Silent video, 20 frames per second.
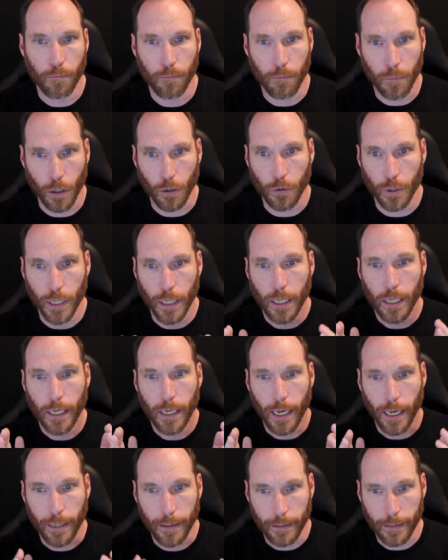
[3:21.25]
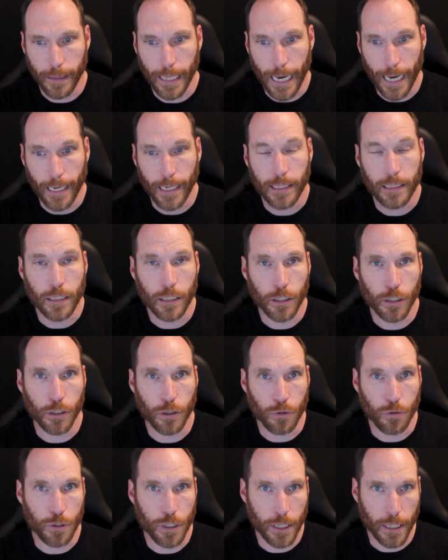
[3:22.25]
mode. And that is a
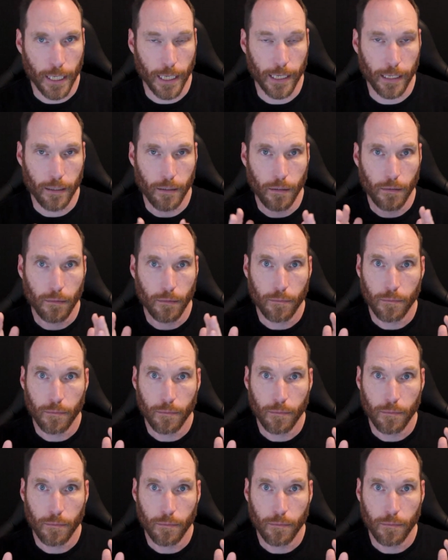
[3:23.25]
huge thing.